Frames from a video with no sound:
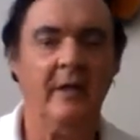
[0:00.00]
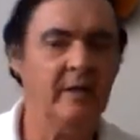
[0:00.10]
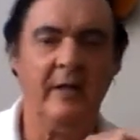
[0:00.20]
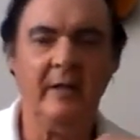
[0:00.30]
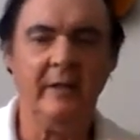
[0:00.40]

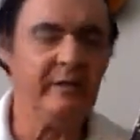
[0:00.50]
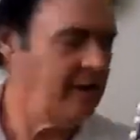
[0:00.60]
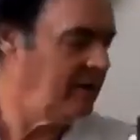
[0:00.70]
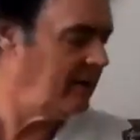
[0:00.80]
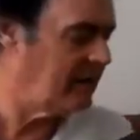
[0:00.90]
that nice?
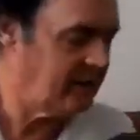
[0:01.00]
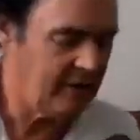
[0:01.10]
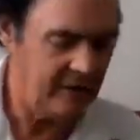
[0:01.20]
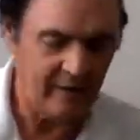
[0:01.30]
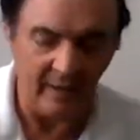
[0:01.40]
Okay,
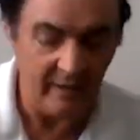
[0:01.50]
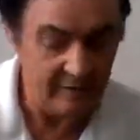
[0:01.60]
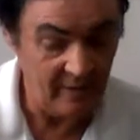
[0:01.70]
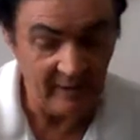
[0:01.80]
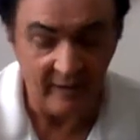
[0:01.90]
I,
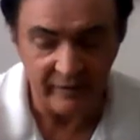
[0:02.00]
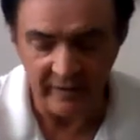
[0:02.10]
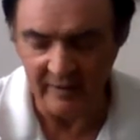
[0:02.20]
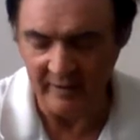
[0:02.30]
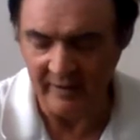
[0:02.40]
I like that.